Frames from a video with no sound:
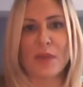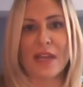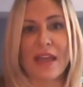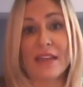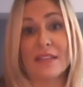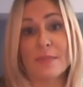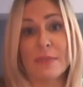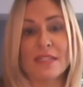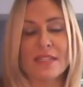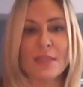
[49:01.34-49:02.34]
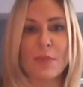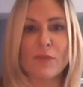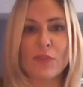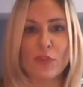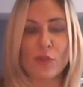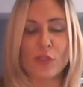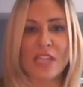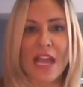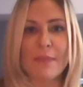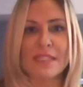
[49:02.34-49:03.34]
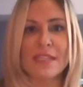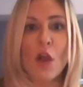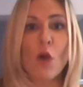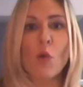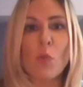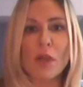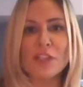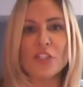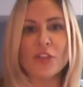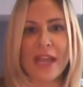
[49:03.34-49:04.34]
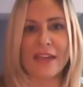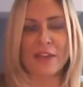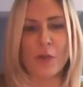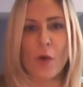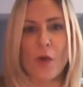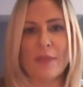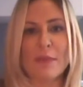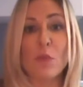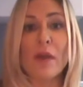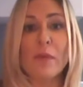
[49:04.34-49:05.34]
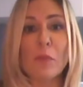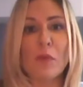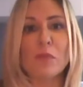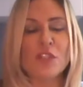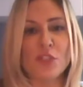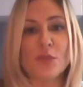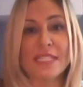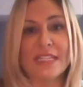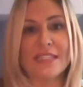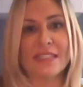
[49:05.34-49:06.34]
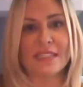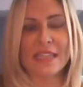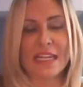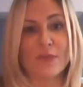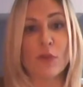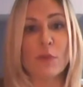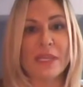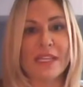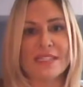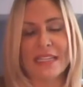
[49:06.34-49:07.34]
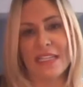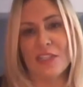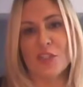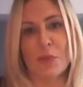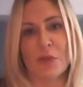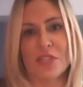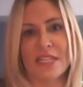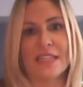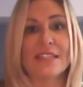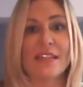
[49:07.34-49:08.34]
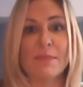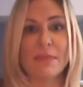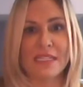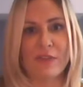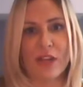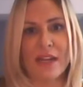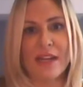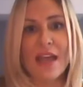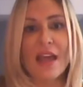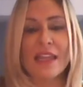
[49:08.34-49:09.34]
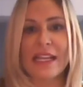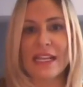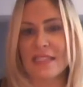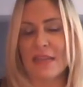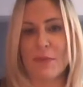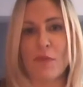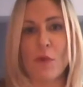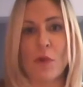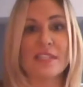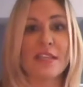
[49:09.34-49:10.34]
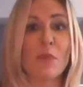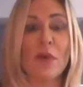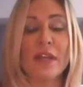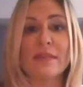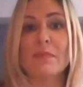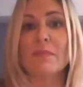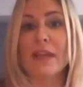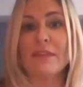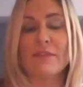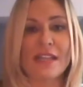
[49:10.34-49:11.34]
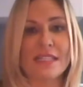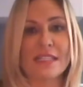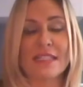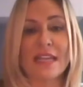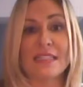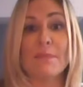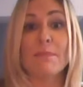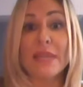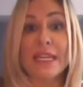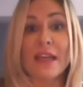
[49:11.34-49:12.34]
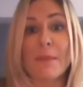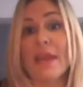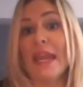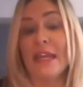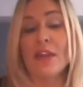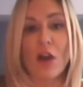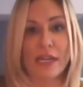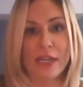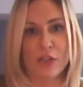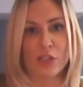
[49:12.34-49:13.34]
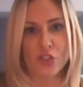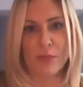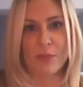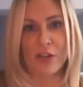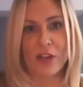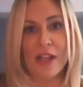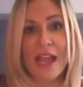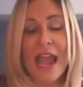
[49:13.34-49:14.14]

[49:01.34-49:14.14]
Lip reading: when I speak to someone for the first time is, well, what's your end goal? I mean, what do you see as successful? Because to each person, it's going to be different. Like I said before, someone might find success in being a paid on-air contributor,